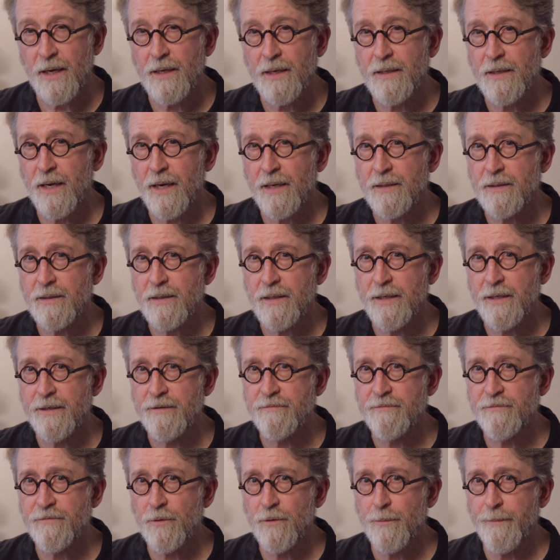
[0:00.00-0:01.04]
and get
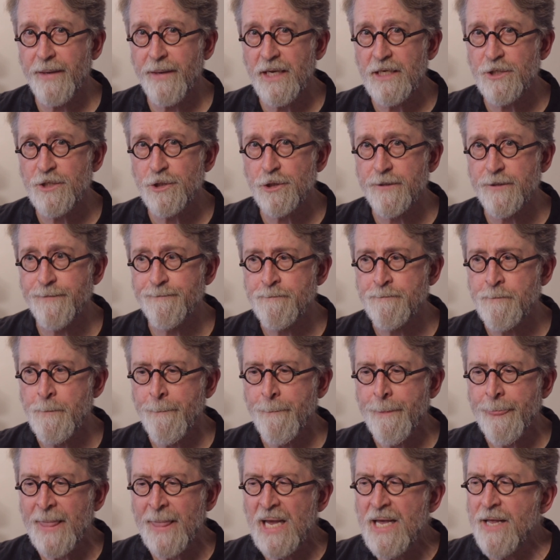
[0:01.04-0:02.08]
information.
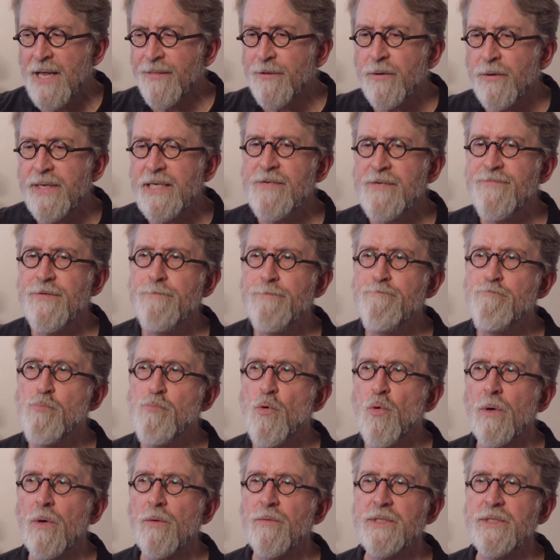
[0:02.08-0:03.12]
They're even
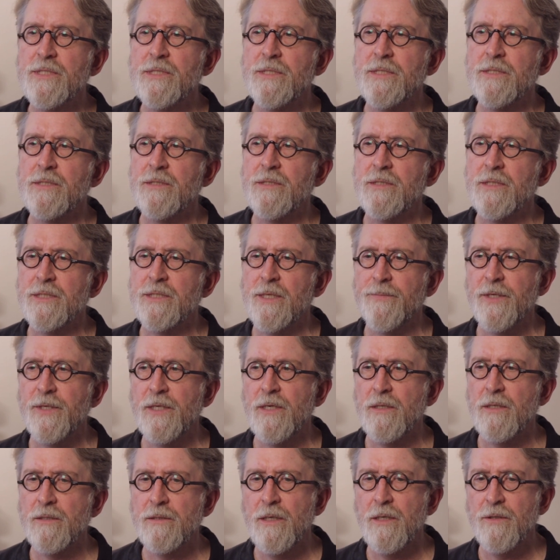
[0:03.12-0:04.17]
more resistant to something
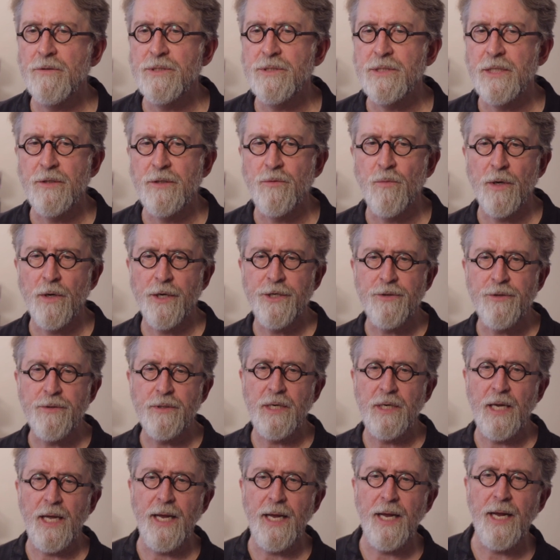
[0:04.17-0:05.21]
called ghosting, where you
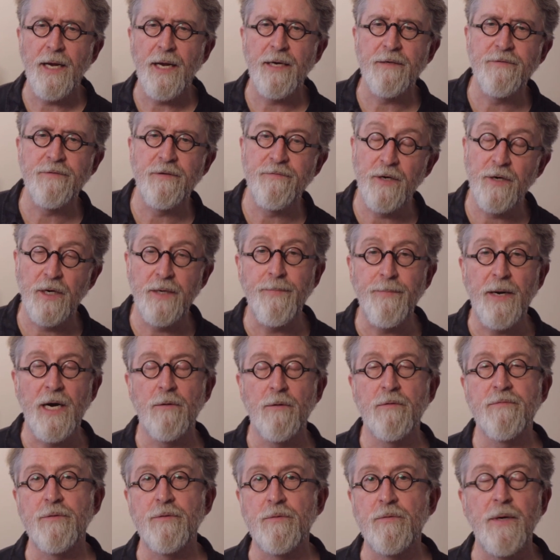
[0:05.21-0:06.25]
can have a very
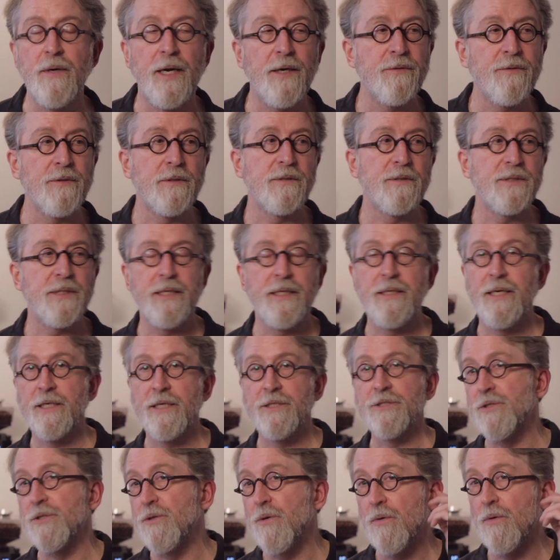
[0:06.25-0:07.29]
powerful router, say
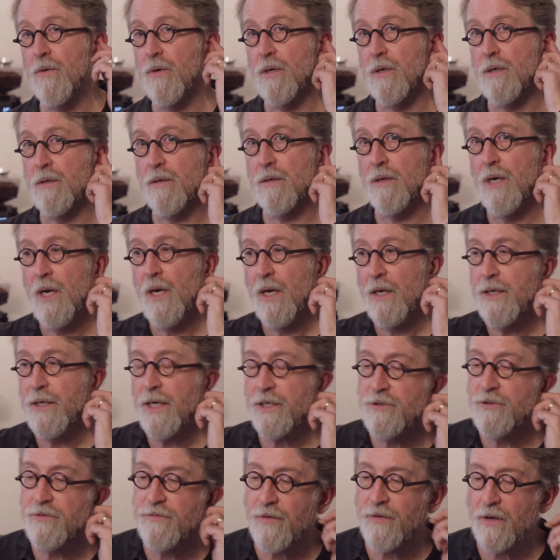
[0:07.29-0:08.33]
next door or
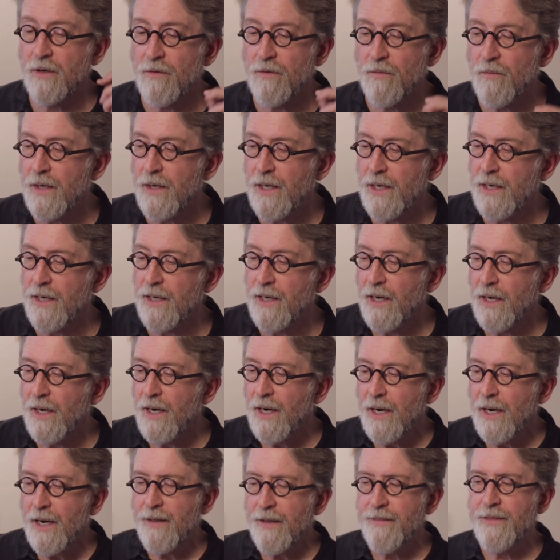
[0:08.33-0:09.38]
not too far away,
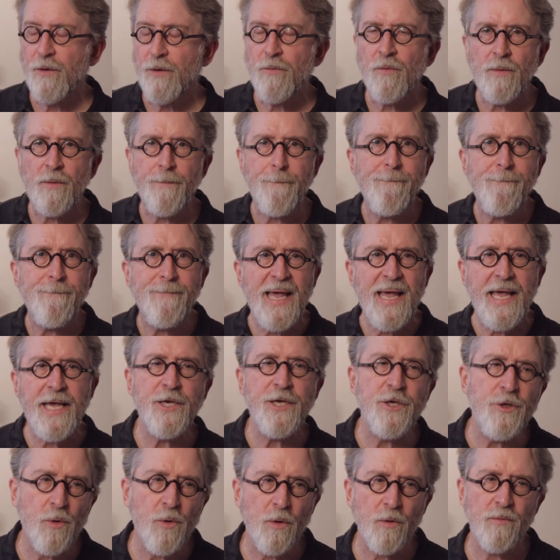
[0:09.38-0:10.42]
that will
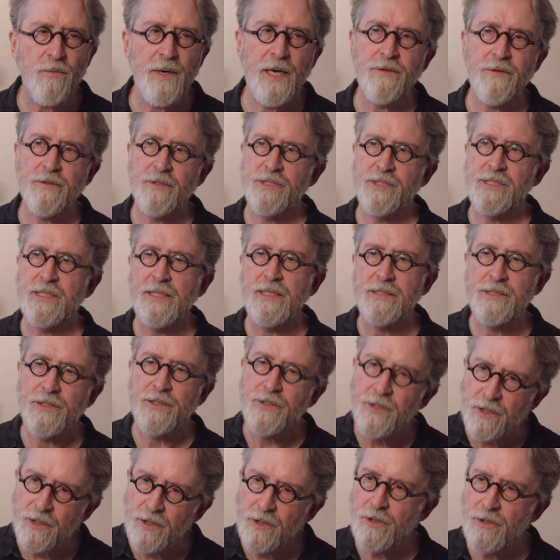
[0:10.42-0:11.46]
make your router sense that
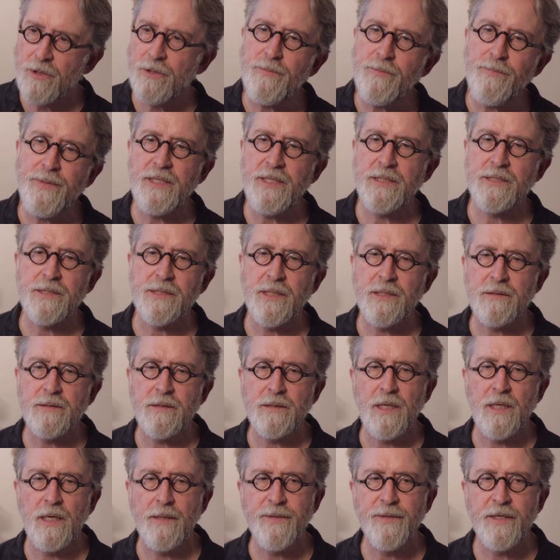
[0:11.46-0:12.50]
there could be a signal
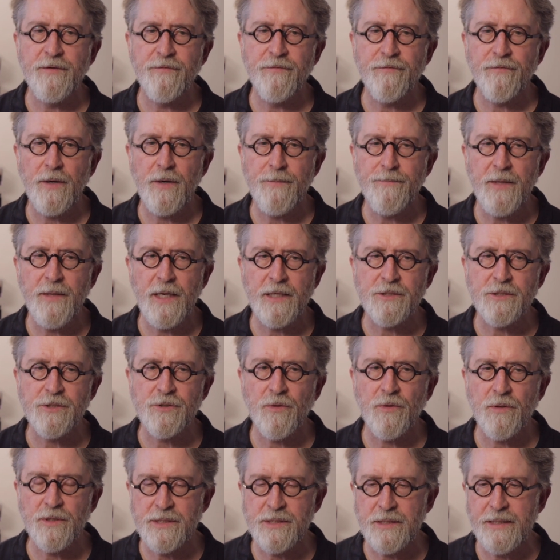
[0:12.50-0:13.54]
coming from that
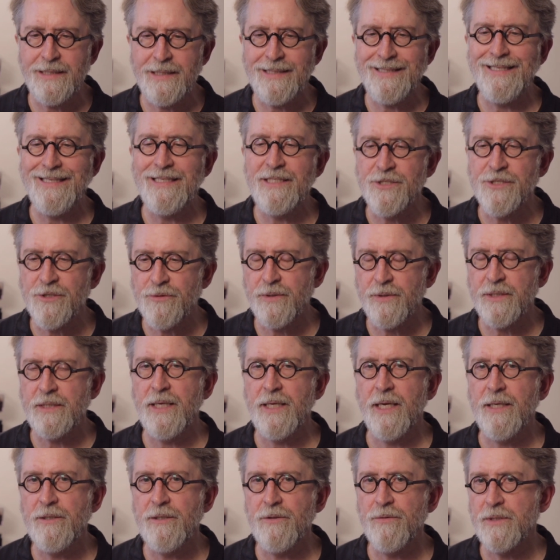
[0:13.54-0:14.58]
source and it needs to
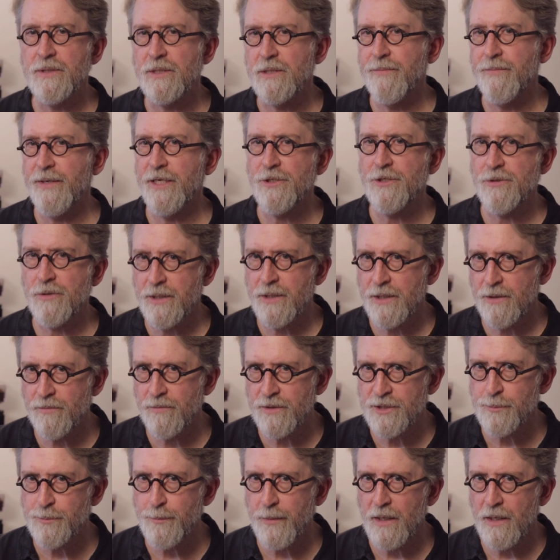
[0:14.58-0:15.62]
attend to it to make sure it can
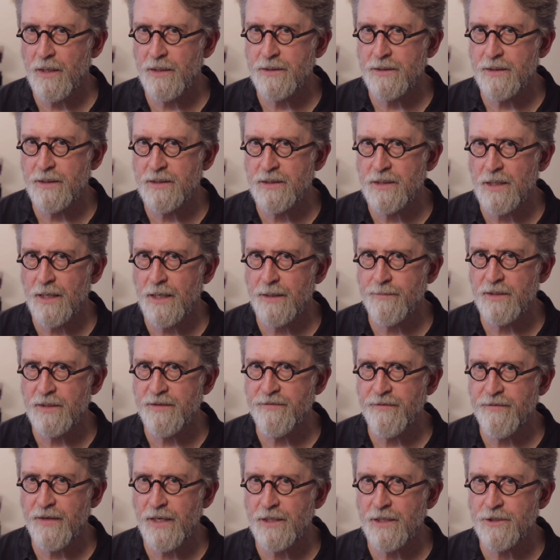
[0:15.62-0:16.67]
respond in a timely
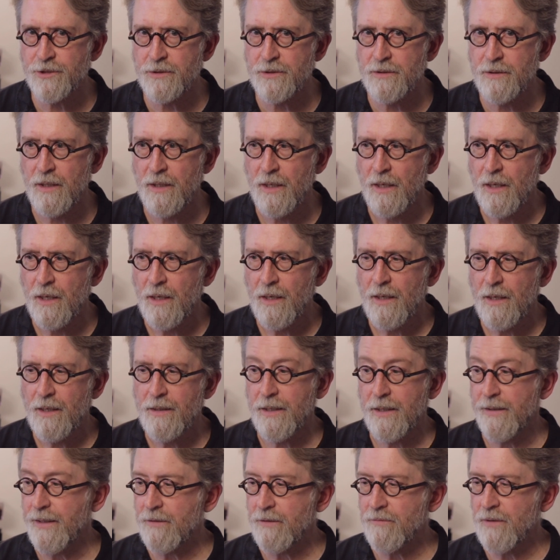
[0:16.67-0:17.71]
fashion.
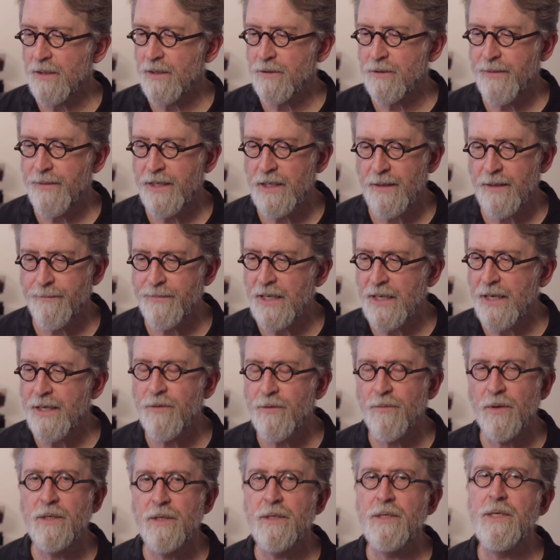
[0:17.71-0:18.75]
Now that router may not be
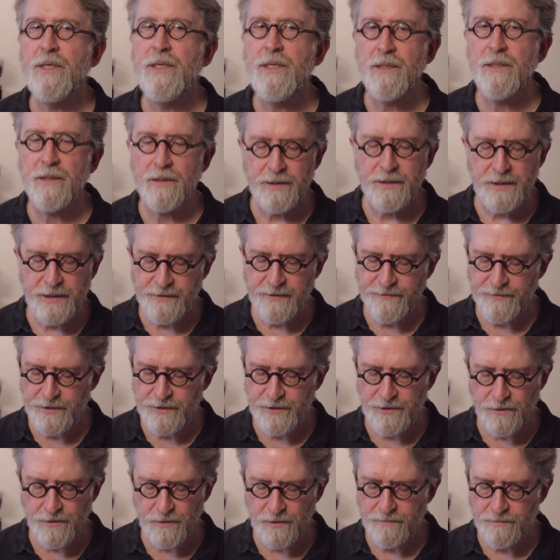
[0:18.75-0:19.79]
anywhere near even
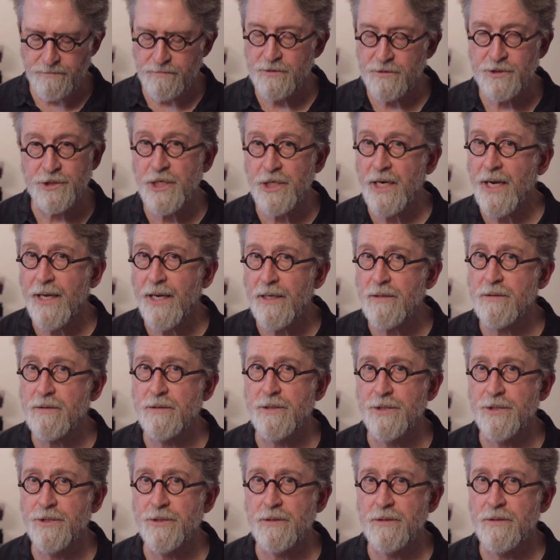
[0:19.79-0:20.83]
your channel
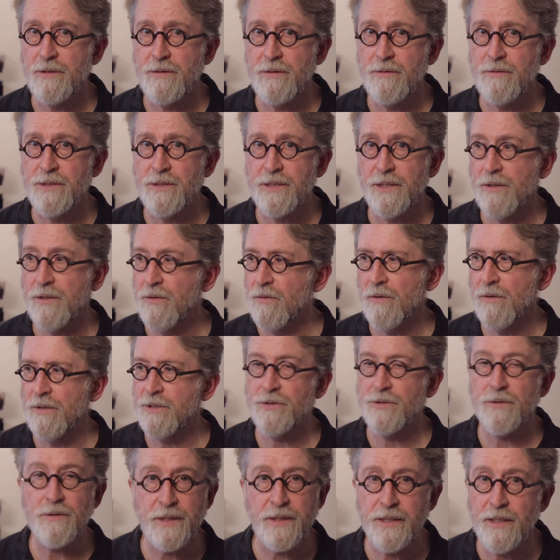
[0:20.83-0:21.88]
that you're using, or
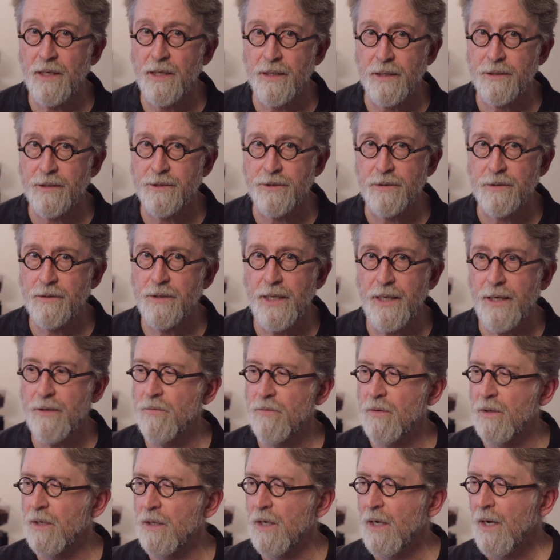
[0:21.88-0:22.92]
certainly not on your
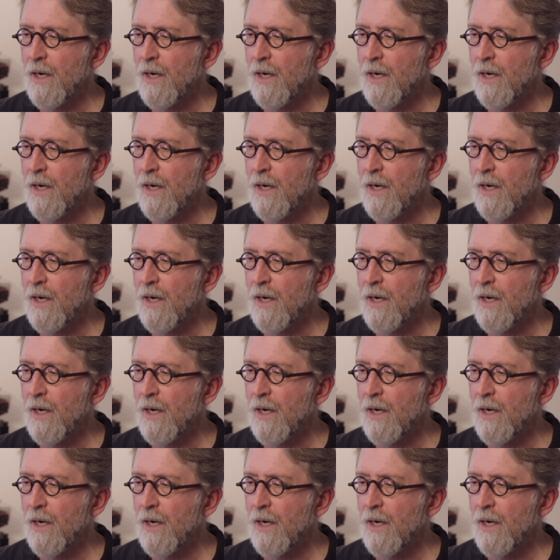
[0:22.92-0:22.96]
network,